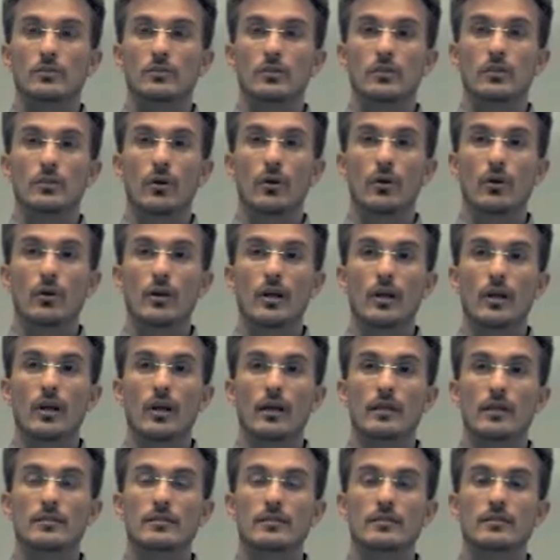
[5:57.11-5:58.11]
So
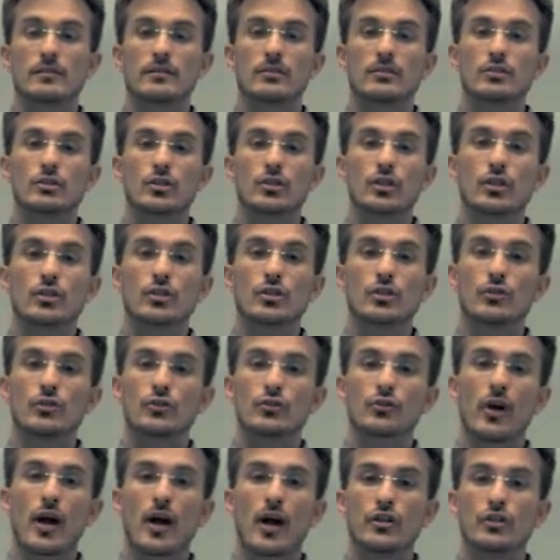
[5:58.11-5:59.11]
it teaches
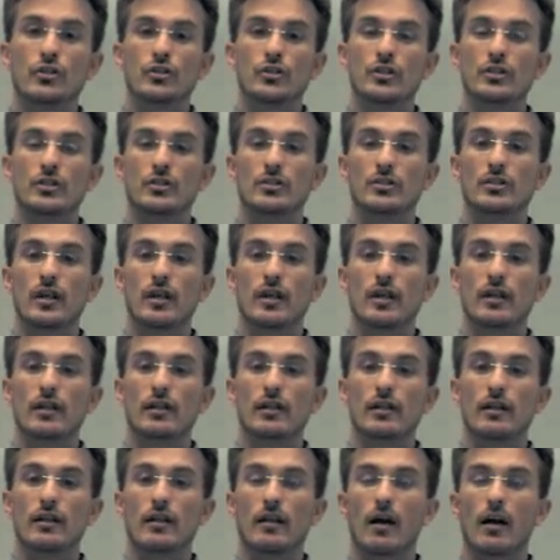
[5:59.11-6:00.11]
strategies,
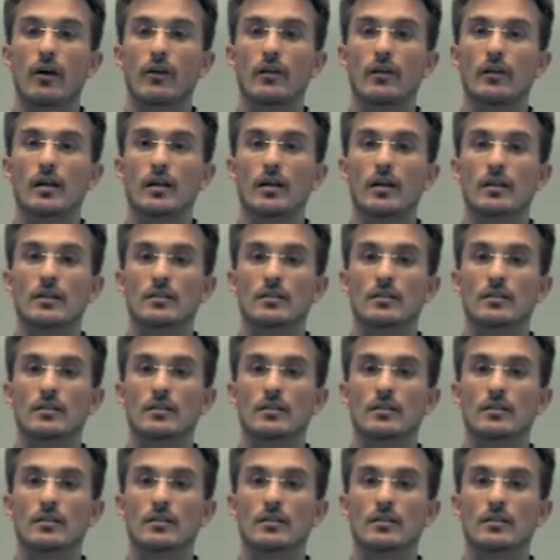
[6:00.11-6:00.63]
and nowadays